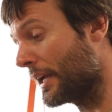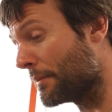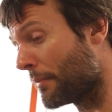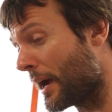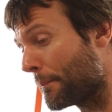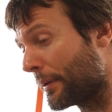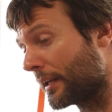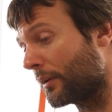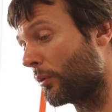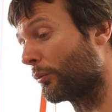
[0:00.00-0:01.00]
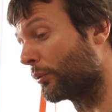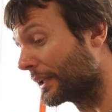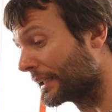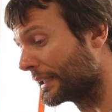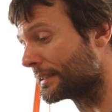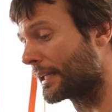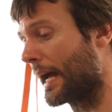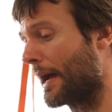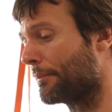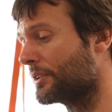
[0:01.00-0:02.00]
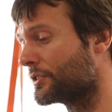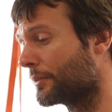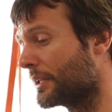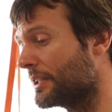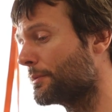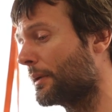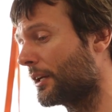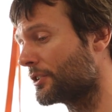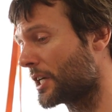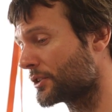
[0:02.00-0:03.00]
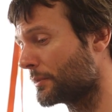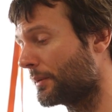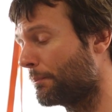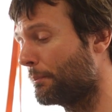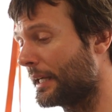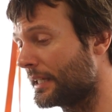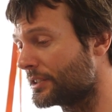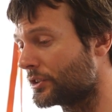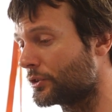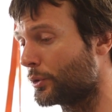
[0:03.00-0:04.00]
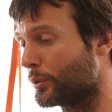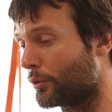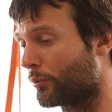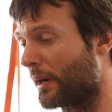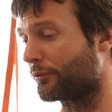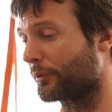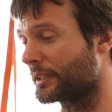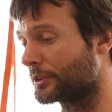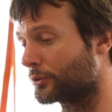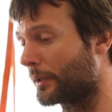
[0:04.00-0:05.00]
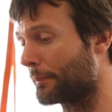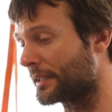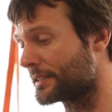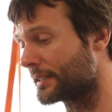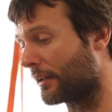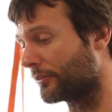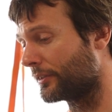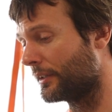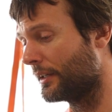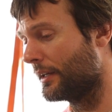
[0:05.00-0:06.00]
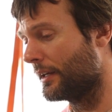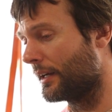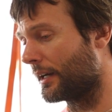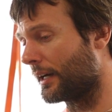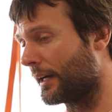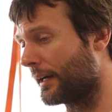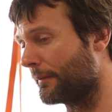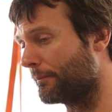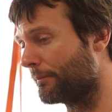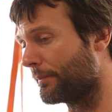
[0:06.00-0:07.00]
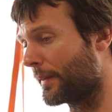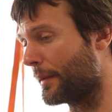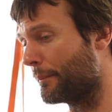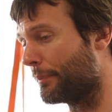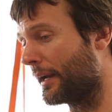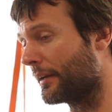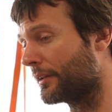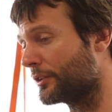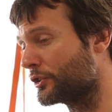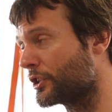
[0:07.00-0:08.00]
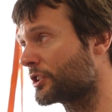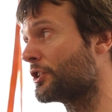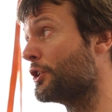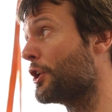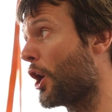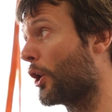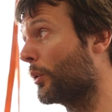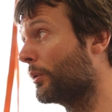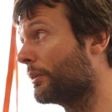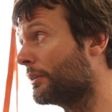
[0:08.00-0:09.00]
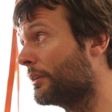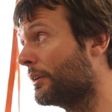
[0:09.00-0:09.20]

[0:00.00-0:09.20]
in my opinion, what really needs to happen is there needs to be an adjustment piece to the referee's grip itself. But just know